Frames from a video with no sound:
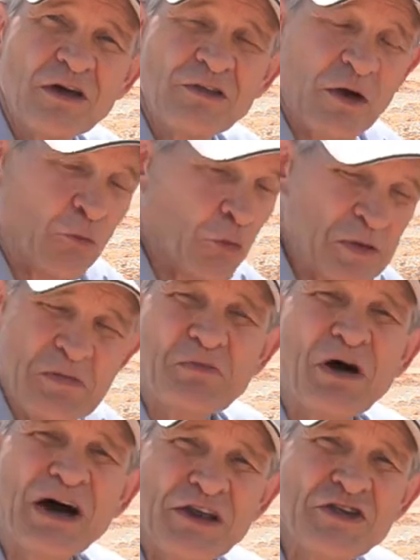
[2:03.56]
that will be
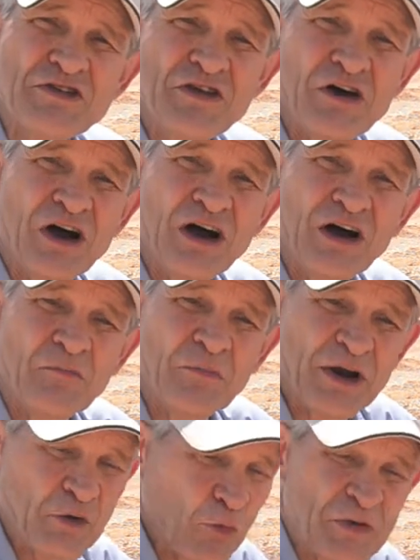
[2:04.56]
modest,
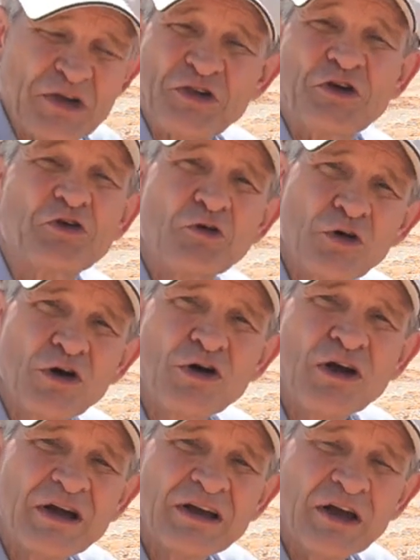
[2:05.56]
but it will be
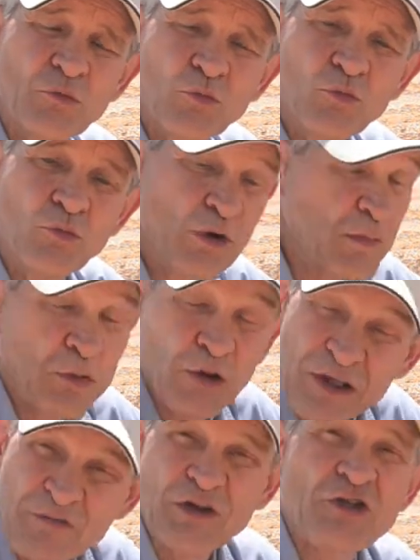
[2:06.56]
secure, and we
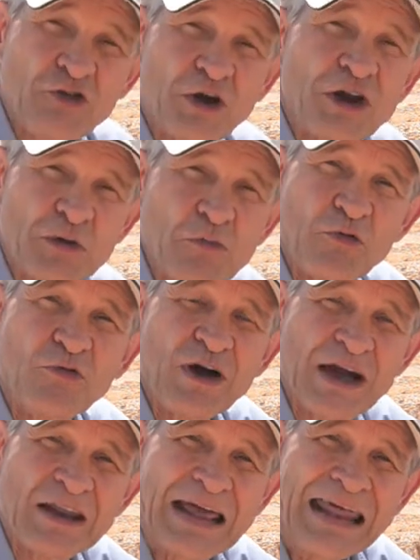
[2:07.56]
believe that it's going to
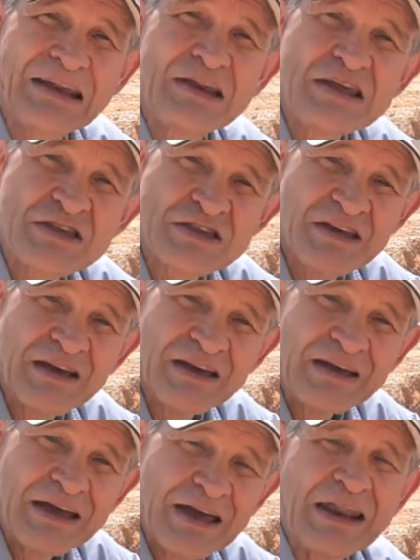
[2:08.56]
provide at least
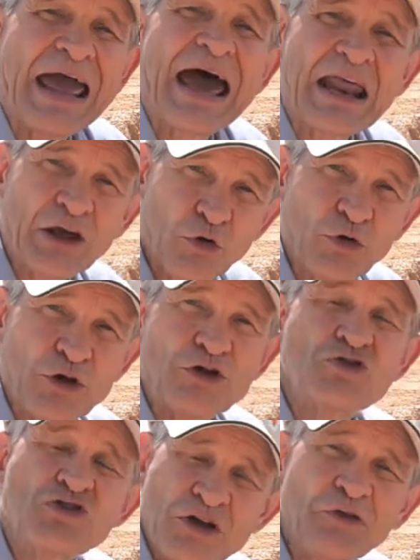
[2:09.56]
an
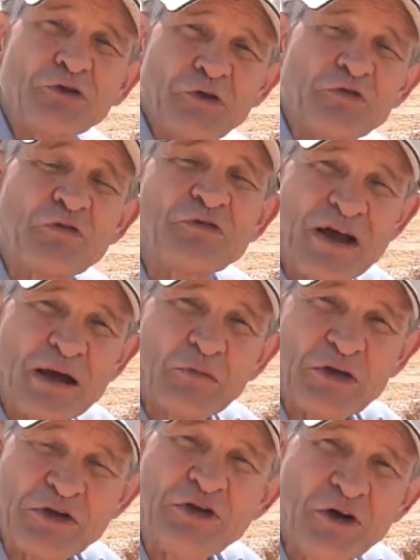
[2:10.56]
adequate shelter for
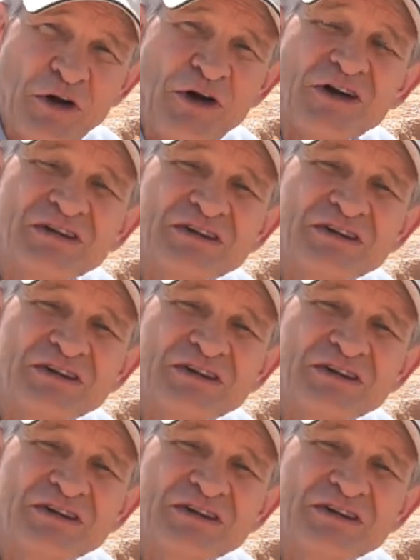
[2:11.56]
families here.